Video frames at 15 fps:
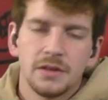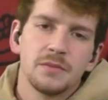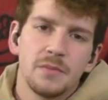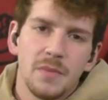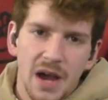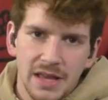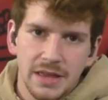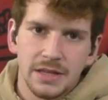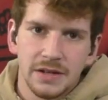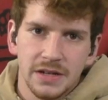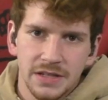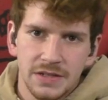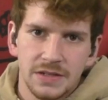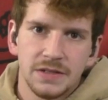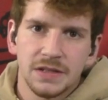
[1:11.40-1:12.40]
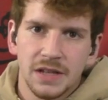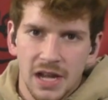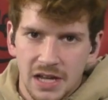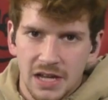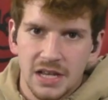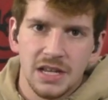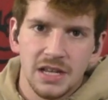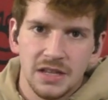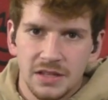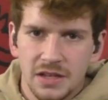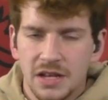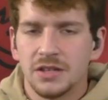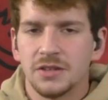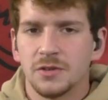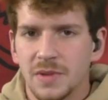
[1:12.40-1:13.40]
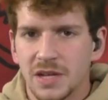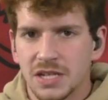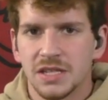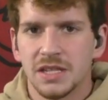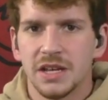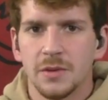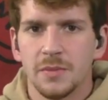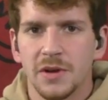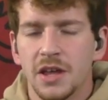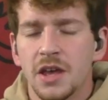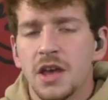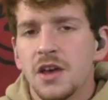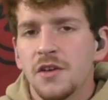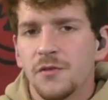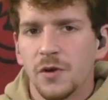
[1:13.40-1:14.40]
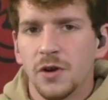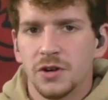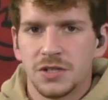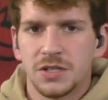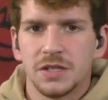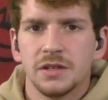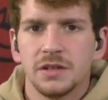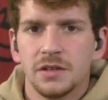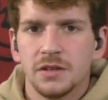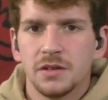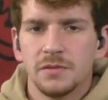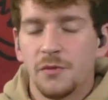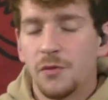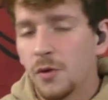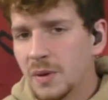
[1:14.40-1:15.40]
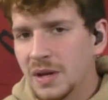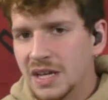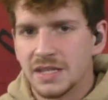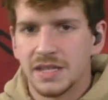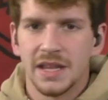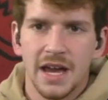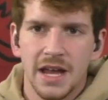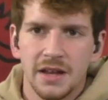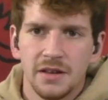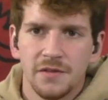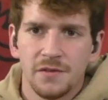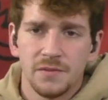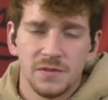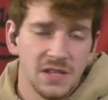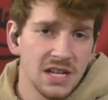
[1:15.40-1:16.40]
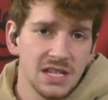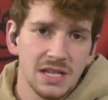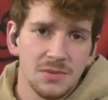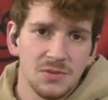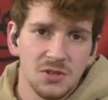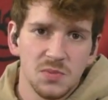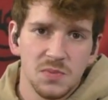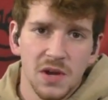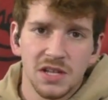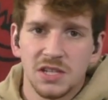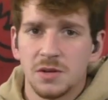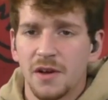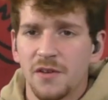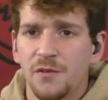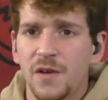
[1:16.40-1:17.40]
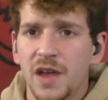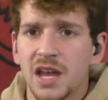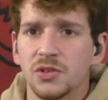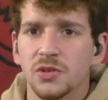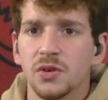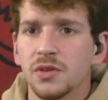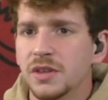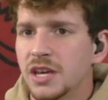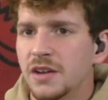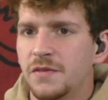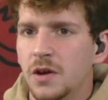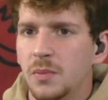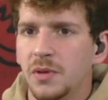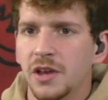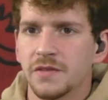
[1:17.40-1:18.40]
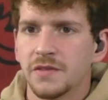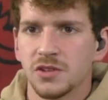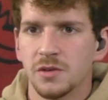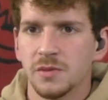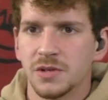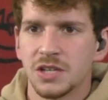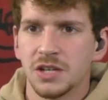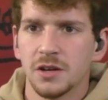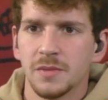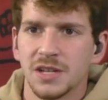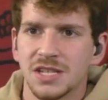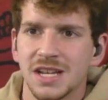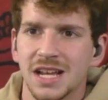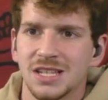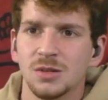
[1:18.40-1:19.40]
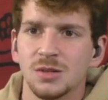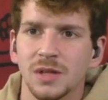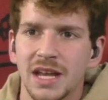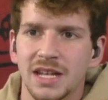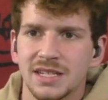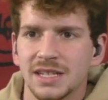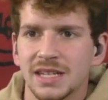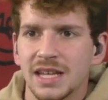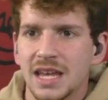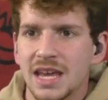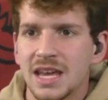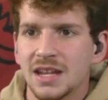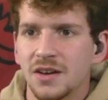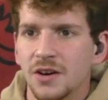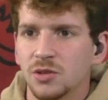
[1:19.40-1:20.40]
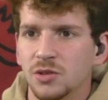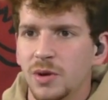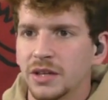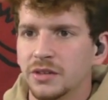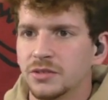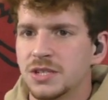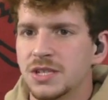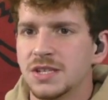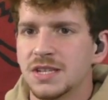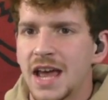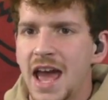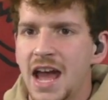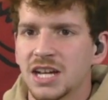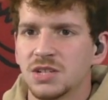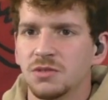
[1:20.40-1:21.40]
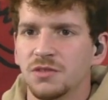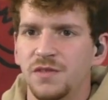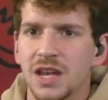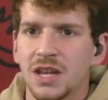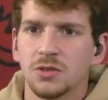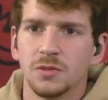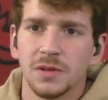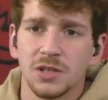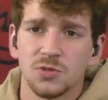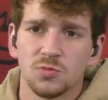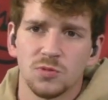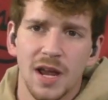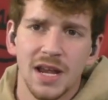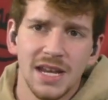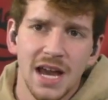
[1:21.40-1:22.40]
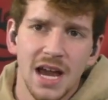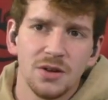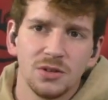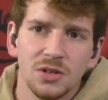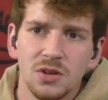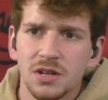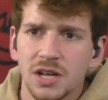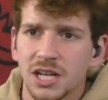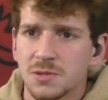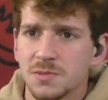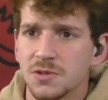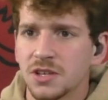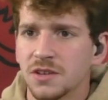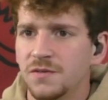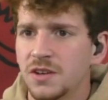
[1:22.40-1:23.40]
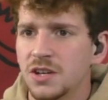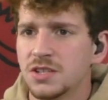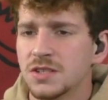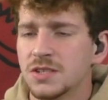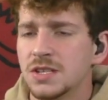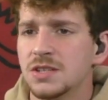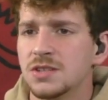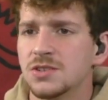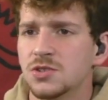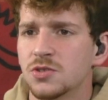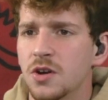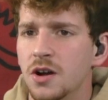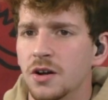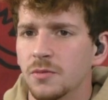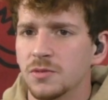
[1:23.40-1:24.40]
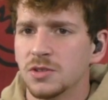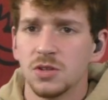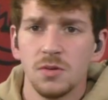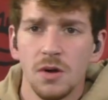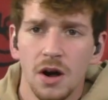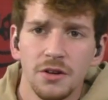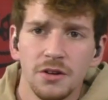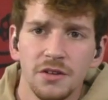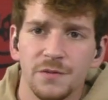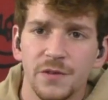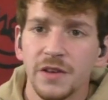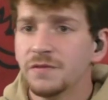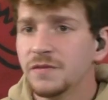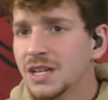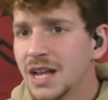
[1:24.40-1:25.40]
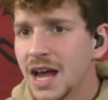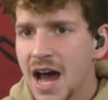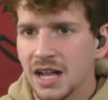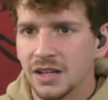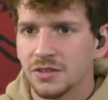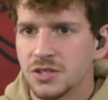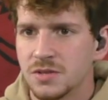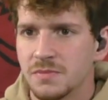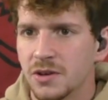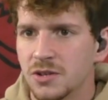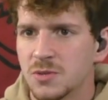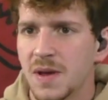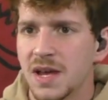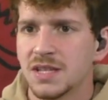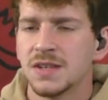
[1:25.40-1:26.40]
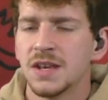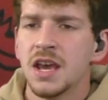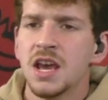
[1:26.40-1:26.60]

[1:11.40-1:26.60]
my thoughts kind of intermixed there. But first, before we can get to that, today's episode is brought to you by FanDuel. The NFL playoffs are almost here, but it's not too late to get in on the regular season action with FanDuel because right now, new customers can finish the season strong with $250 in bonus bets